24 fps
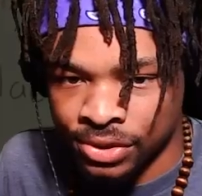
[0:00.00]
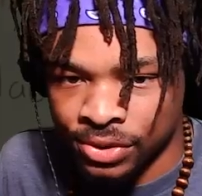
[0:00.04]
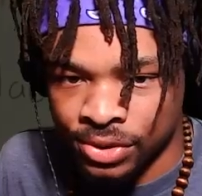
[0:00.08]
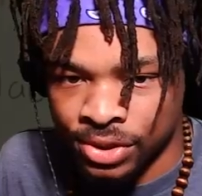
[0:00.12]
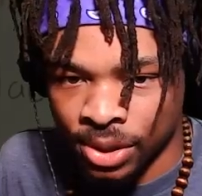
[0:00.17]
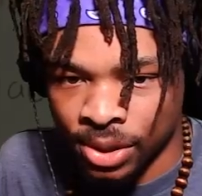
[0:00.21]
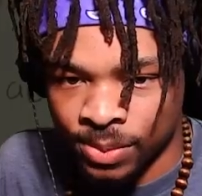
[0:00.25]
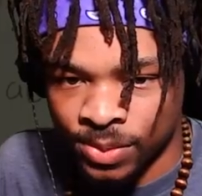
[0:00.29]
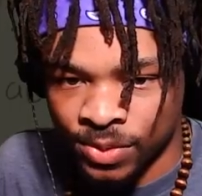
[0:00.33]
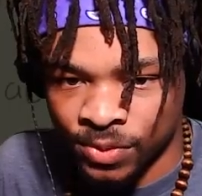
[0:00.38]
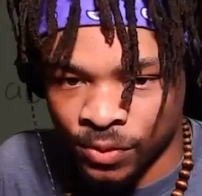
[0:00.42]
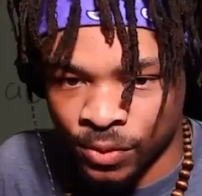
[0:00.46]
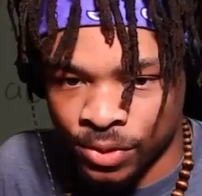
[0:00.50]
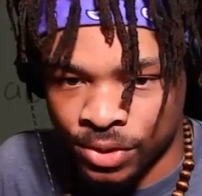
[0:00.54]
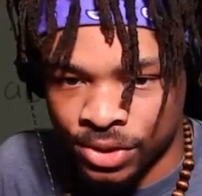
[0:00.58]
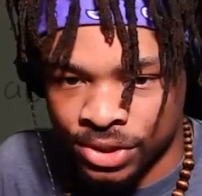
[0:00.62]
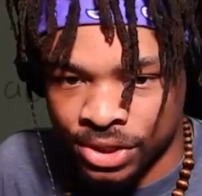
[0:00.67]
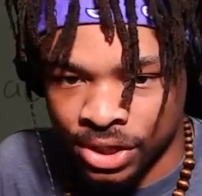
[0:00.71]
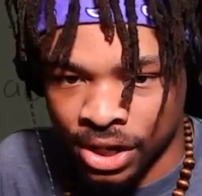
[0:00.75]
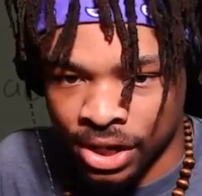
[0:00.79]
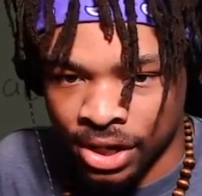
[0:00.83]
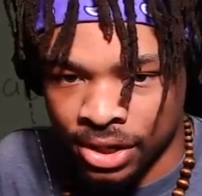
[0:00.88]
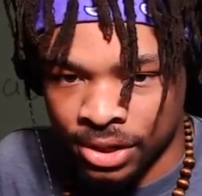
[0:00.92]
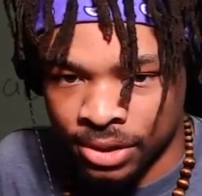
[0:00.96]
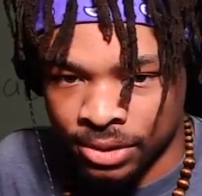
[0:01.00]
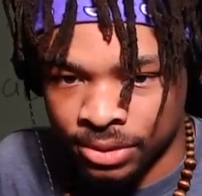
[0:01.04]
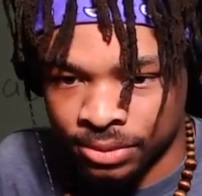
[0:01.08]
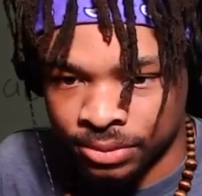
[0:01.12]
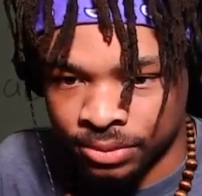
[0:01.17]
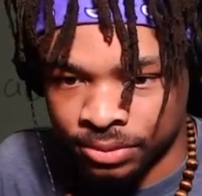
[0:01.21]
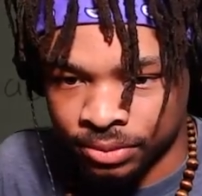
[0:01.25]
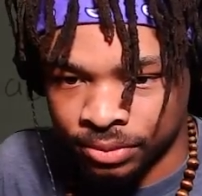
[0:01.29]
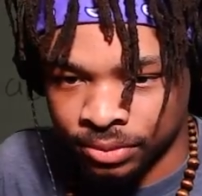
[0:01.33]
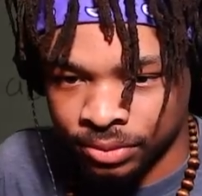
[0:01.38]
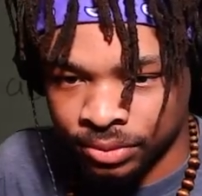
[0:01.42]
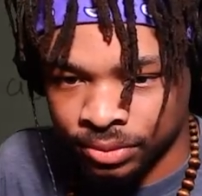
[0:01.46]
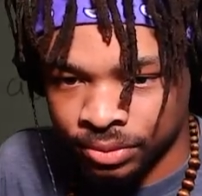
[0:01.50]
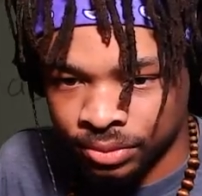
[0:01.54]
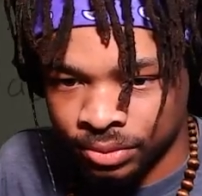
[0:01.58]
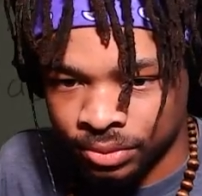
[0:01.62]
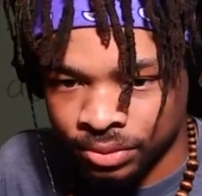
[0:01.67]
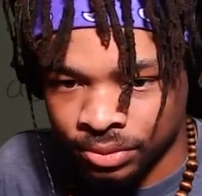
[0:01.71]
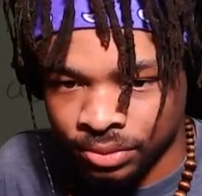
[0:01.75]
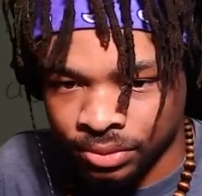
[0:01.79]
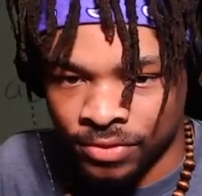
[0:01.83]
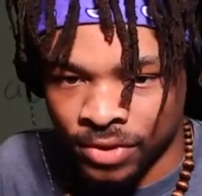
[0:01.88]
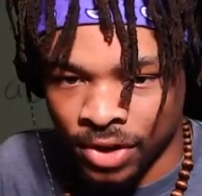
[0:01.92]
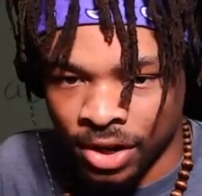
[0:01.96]
two times four is eight.
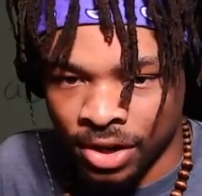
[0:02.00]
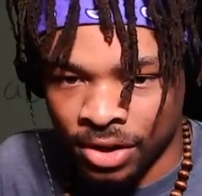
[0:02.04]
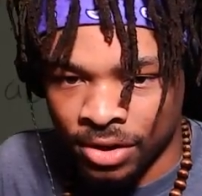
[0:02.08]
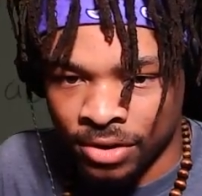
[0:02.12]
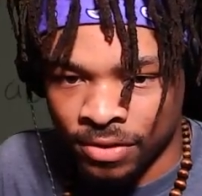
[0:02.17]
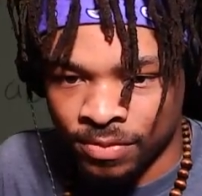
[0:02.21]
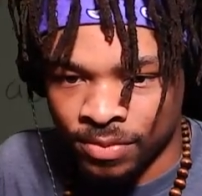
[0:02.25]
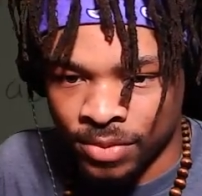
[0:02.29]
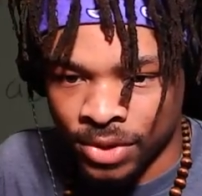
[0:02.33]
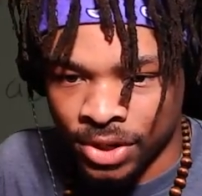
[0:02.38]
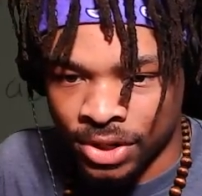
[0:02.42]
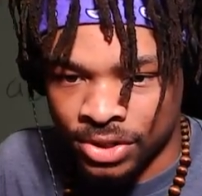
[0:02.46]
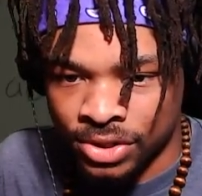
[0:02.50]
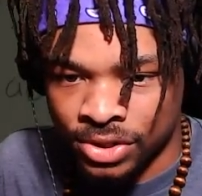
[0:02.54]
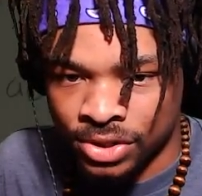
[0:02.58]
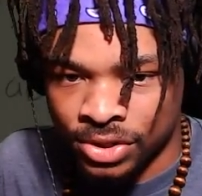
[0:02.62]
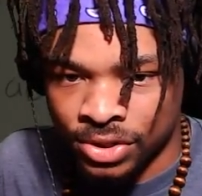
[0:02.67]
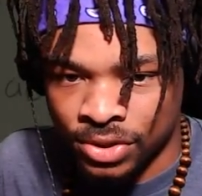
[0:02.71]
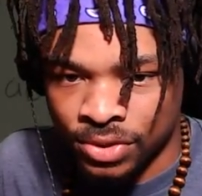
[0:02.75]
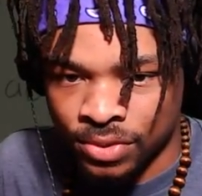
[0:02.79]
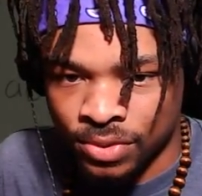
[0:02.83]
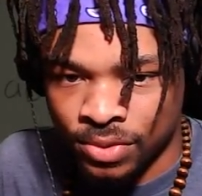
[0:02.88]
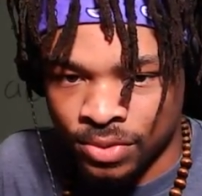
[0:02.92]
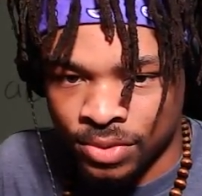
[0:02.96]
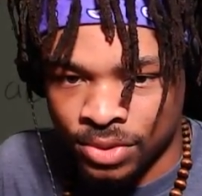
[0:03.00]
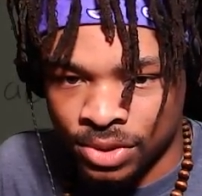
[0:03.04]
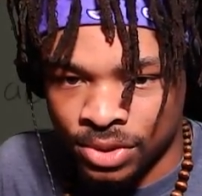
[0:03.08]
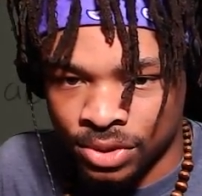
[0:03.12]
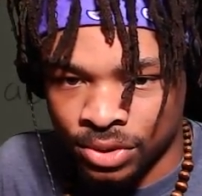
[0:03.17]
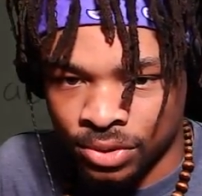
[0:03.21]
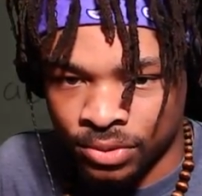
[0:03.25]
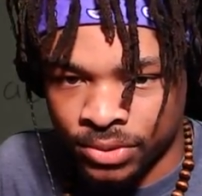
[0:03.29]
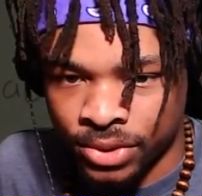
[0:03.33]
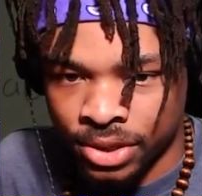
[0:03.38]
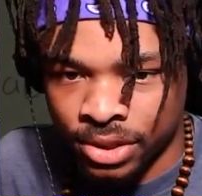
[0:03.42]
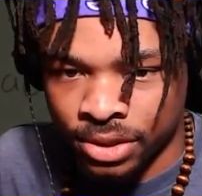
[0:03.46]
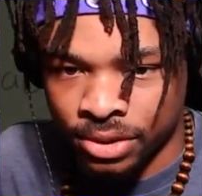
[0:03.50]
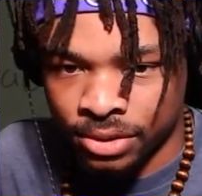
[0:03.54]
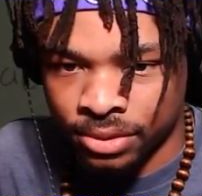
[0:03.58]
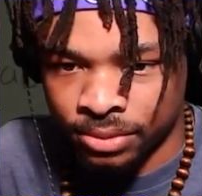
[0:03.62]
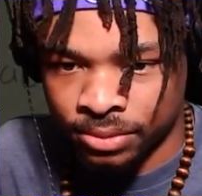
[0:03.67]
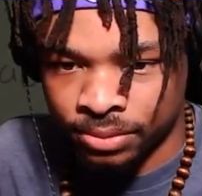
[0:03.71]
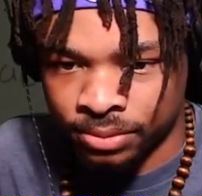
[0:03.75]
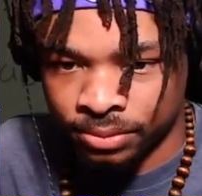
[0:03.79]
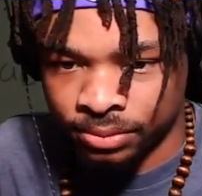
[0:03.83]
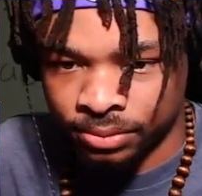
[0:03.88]
Five minus two is three.